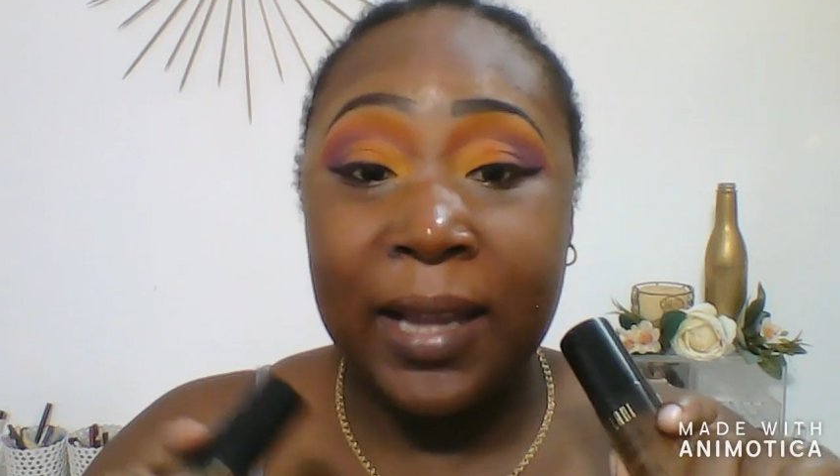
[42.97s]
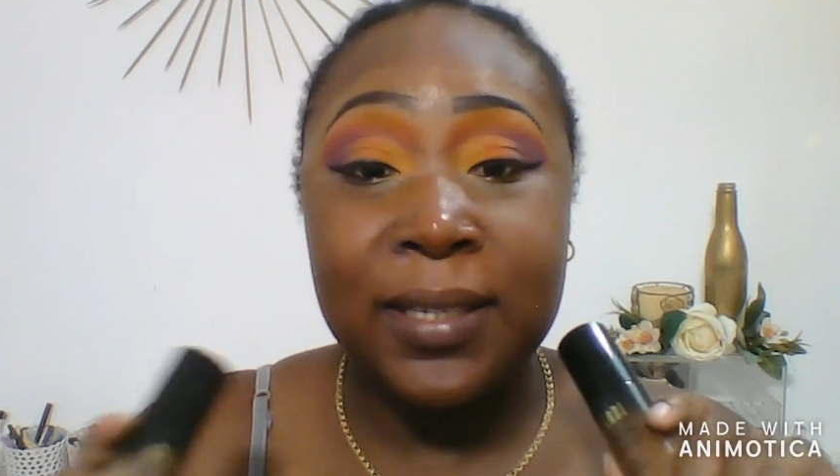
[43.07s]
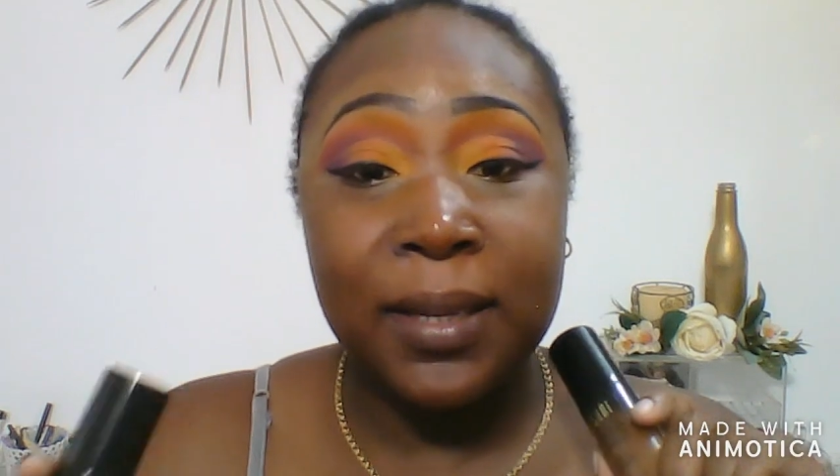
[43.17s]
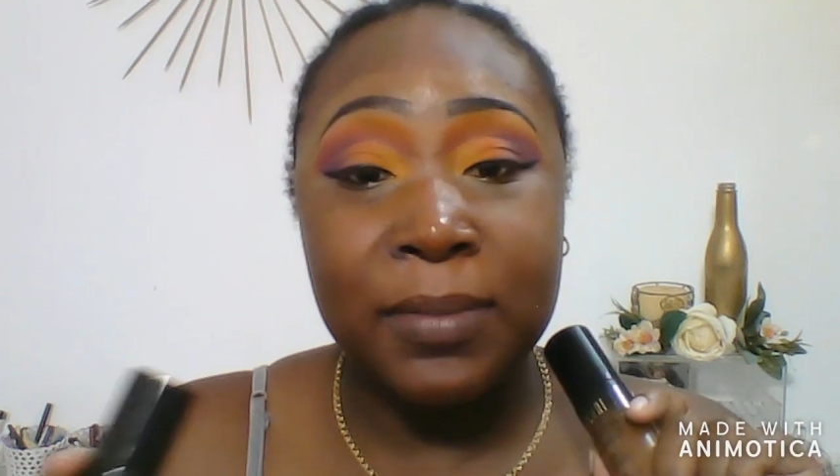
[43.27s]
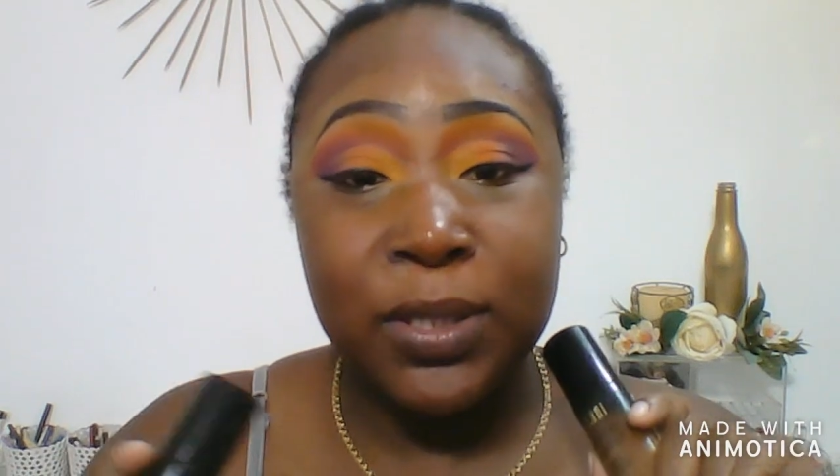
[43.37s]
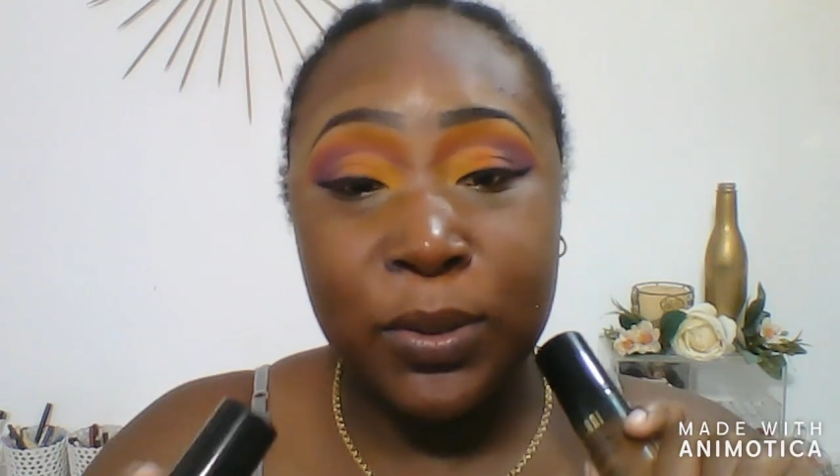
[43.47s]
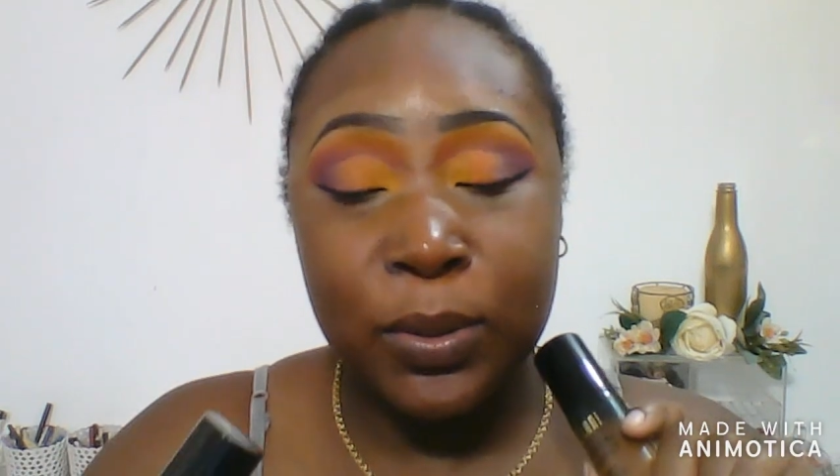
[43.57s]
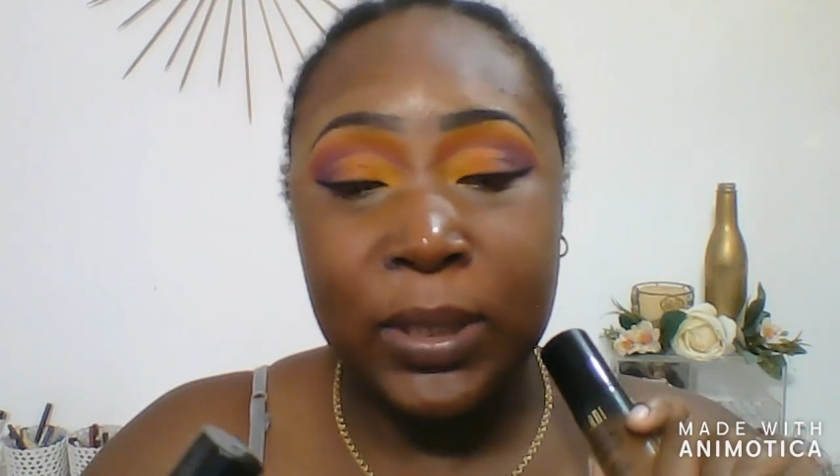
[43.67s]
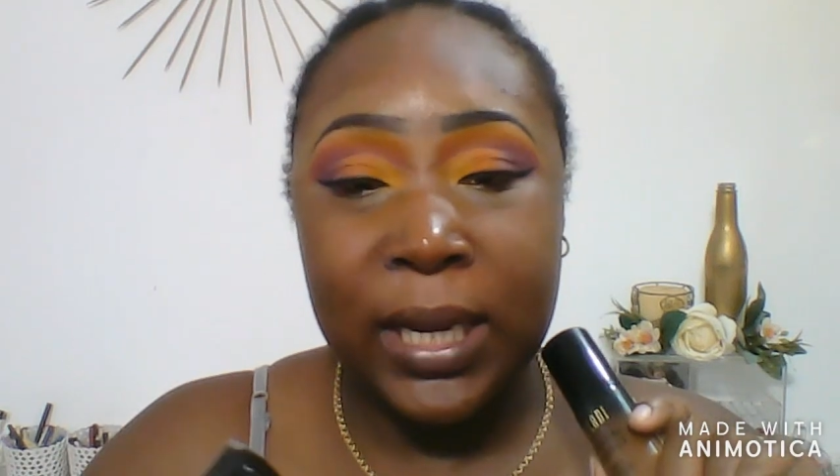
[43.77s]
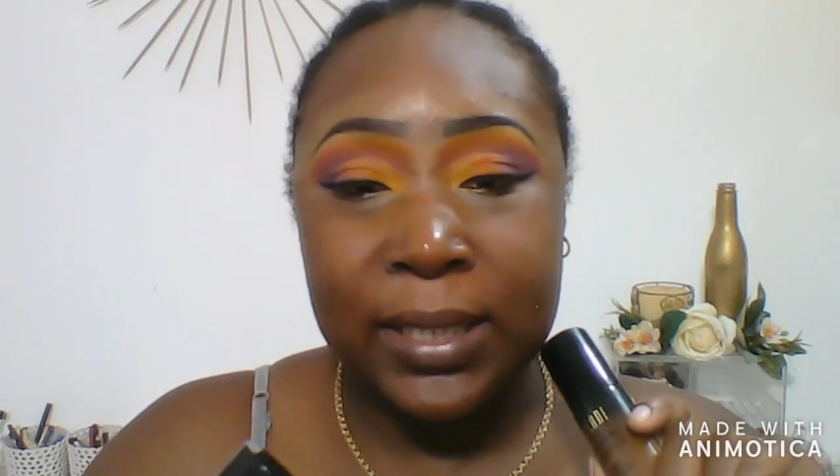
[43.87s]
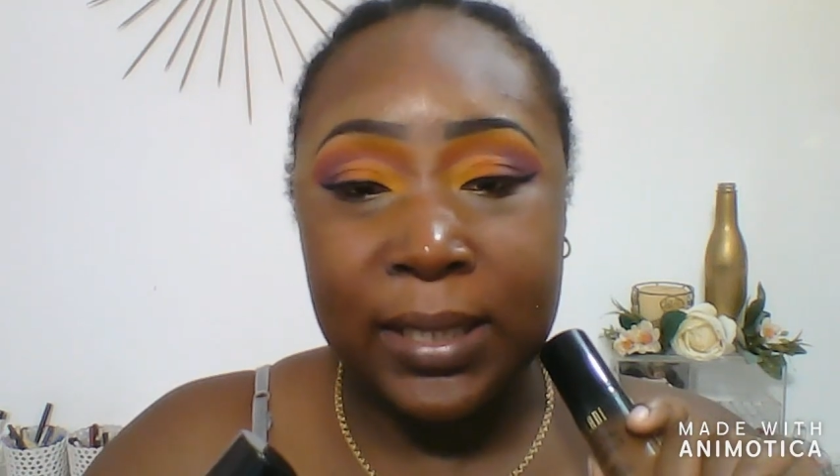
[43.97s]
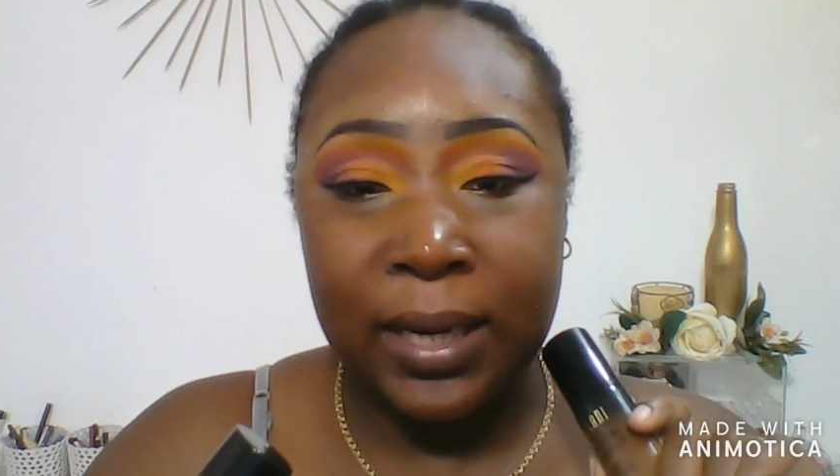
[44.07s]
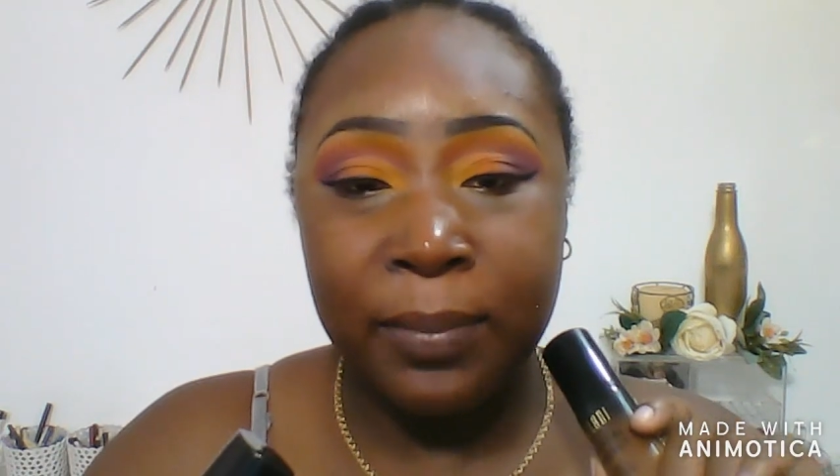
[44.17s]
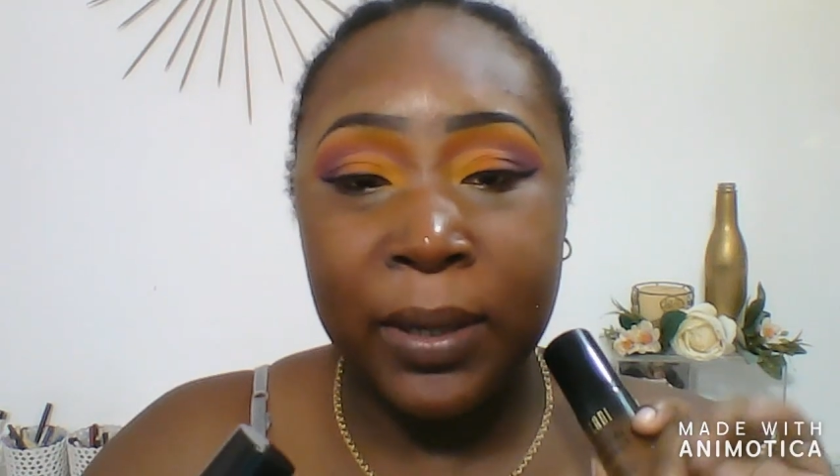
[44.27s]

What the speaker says: I attempted to do it yesterday,